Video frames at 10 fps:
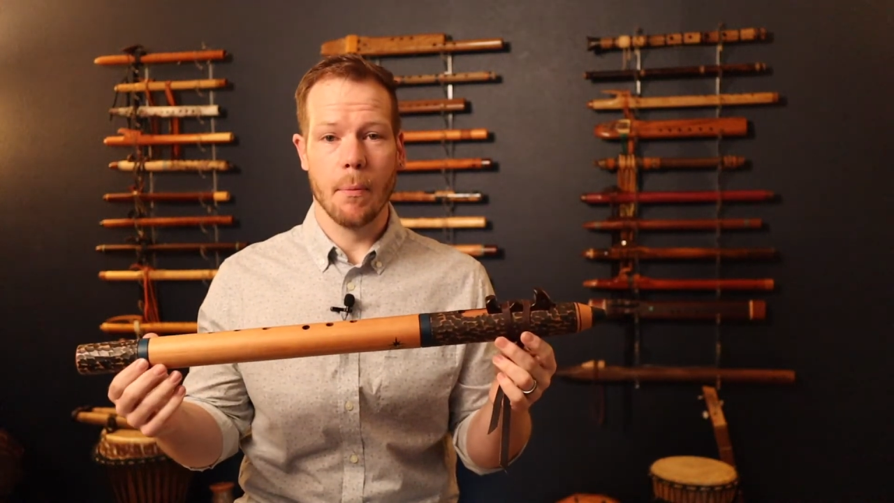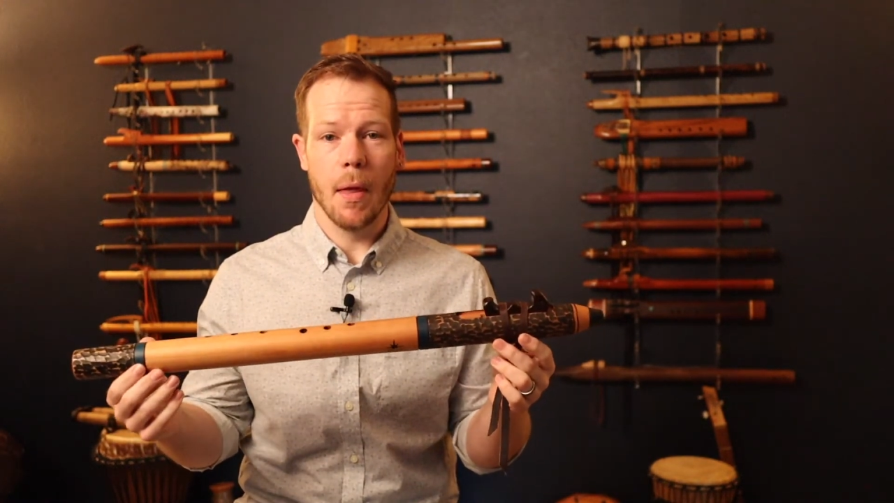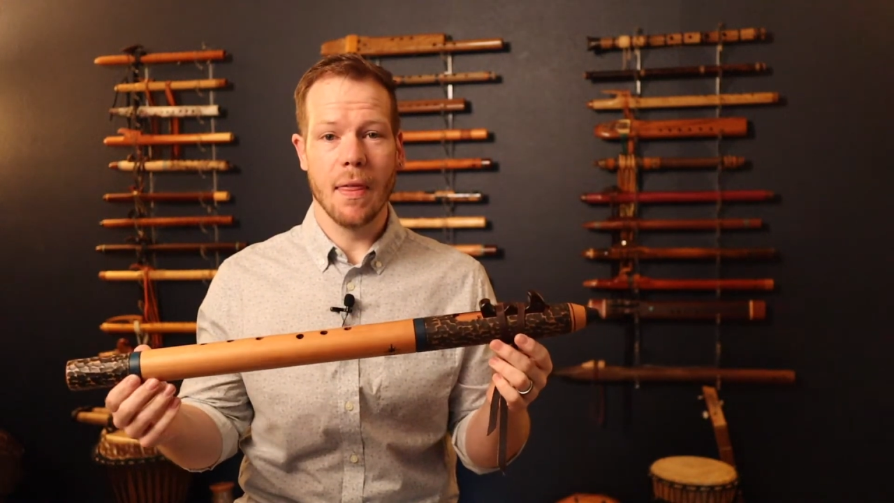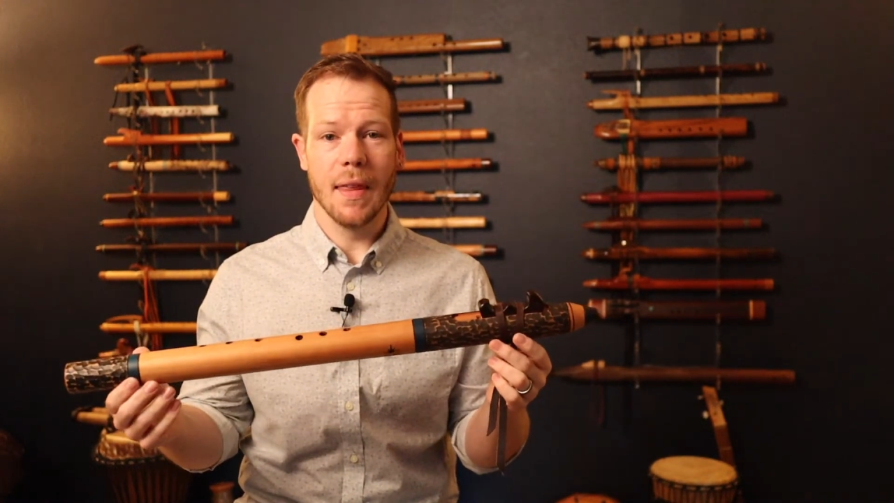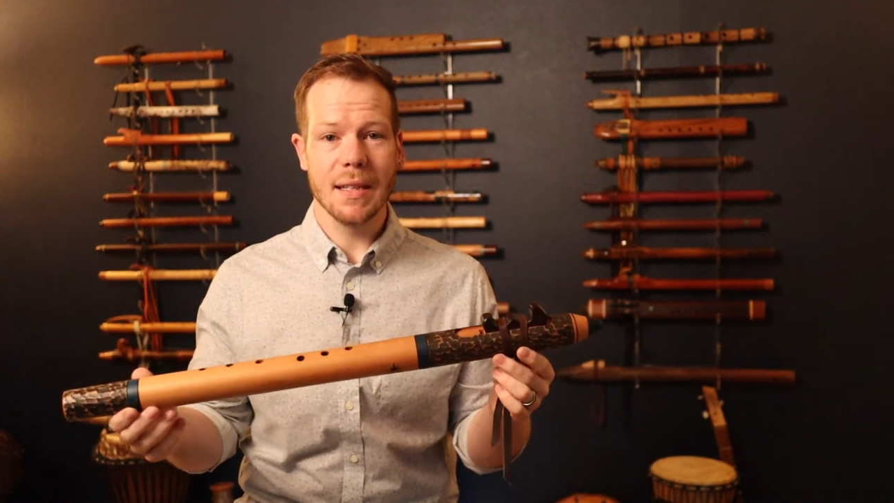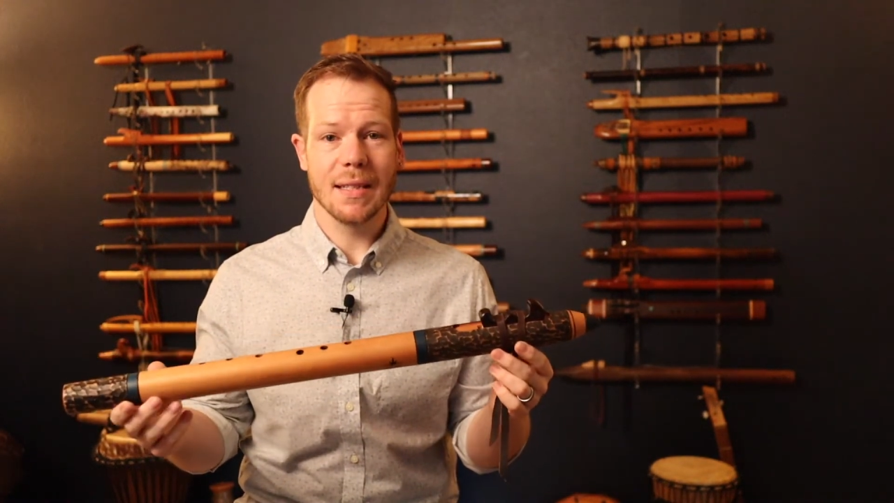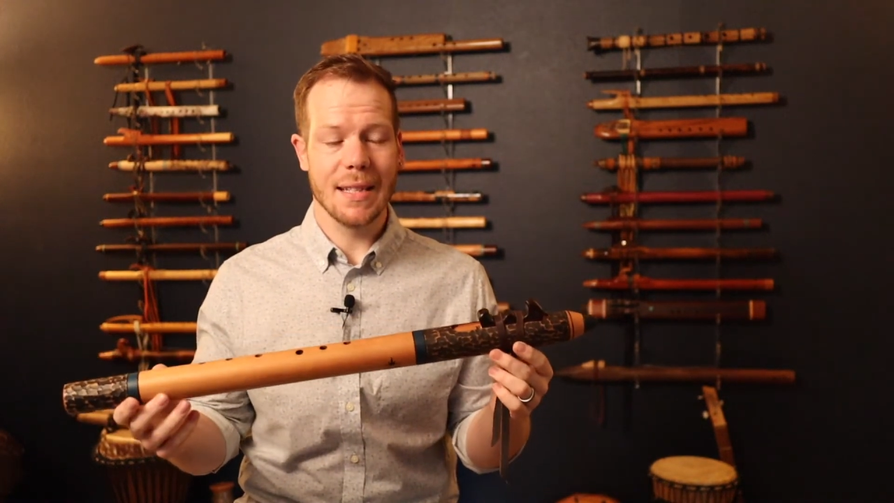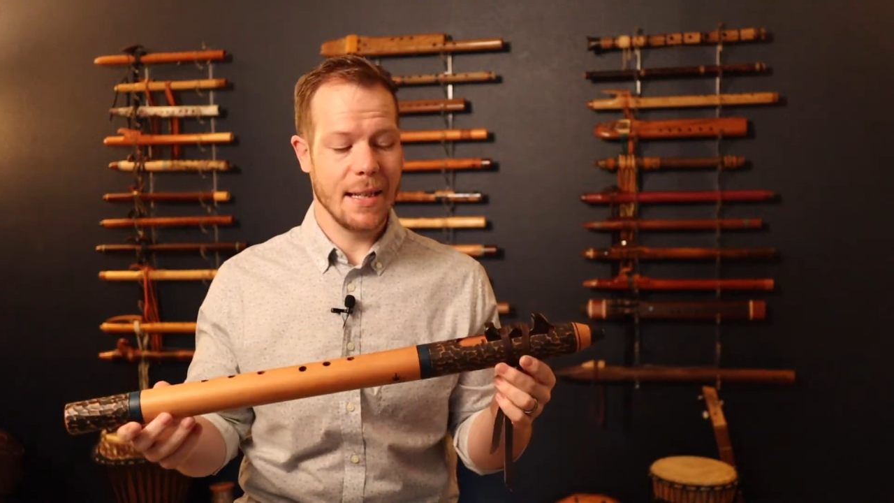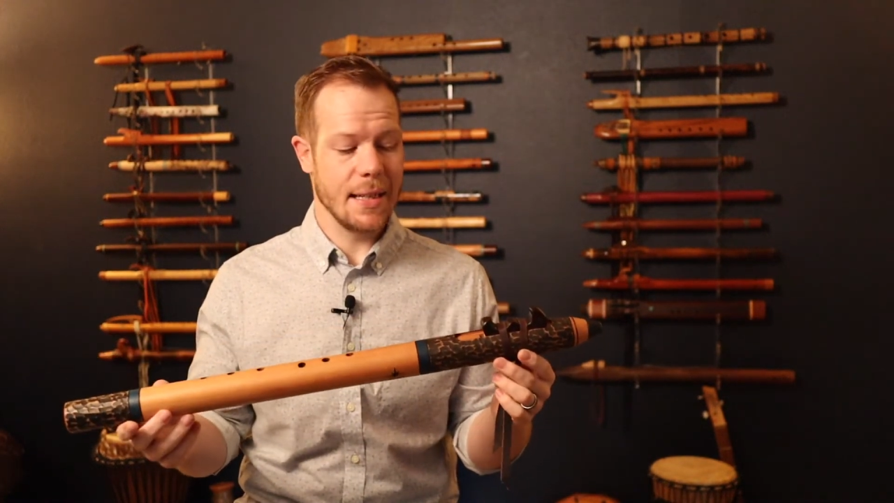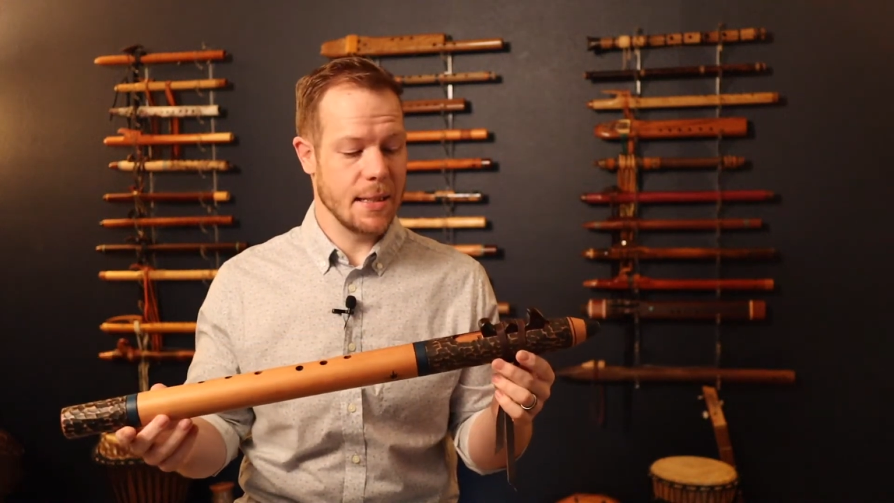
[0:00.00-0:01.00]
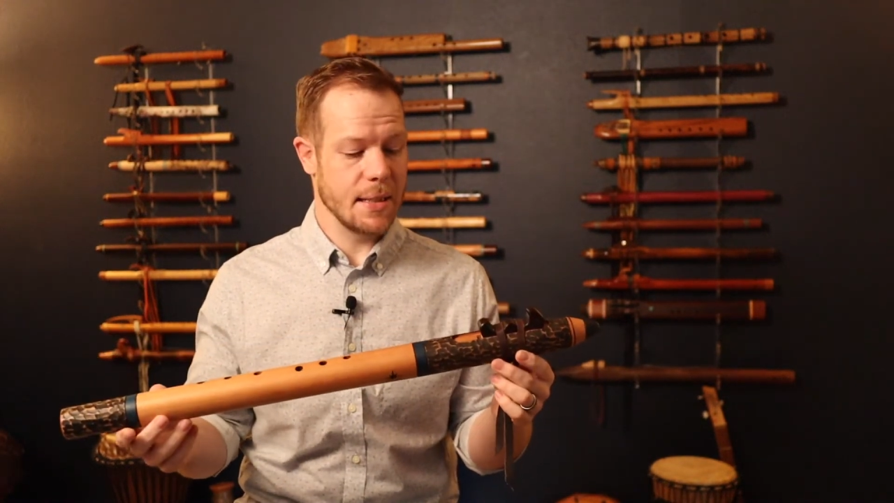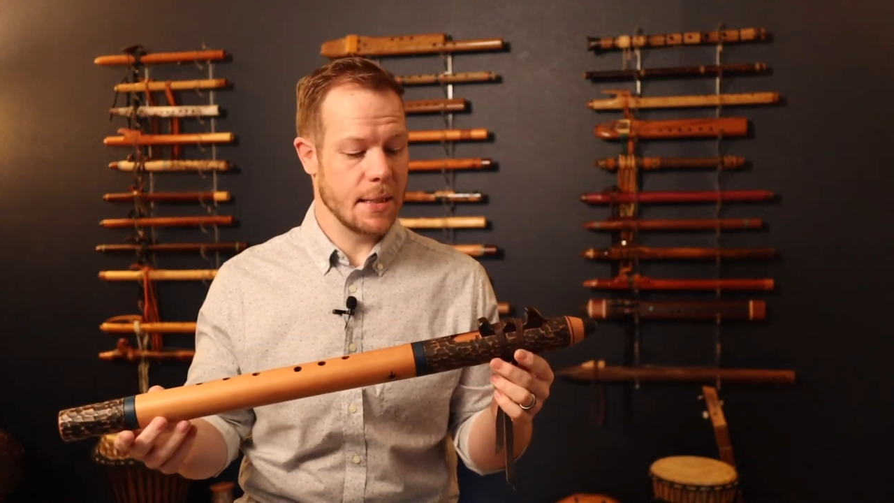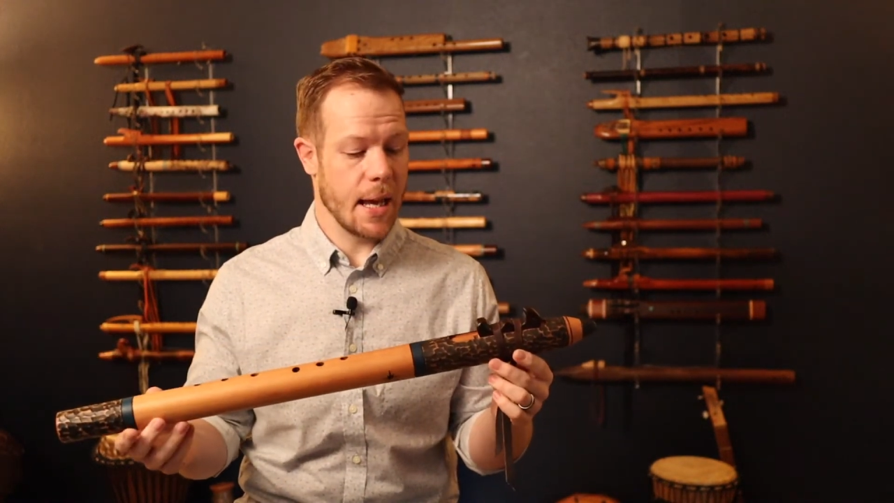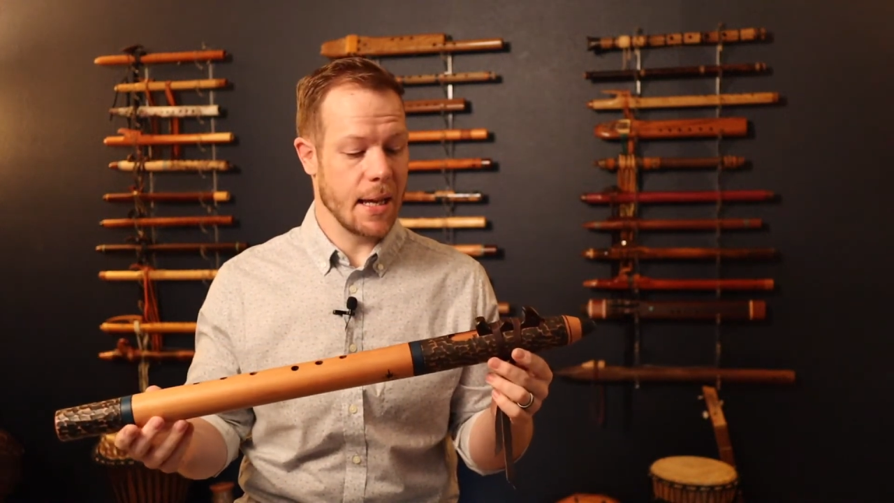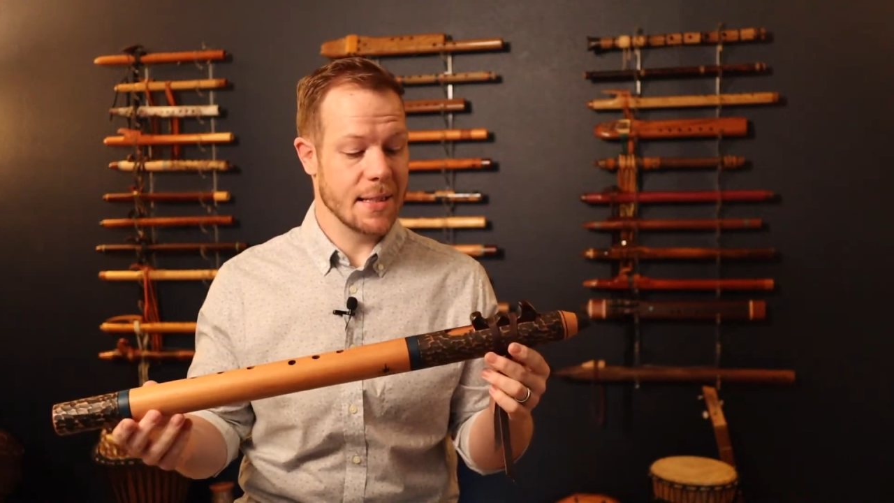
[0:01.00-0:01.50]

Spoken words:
This is a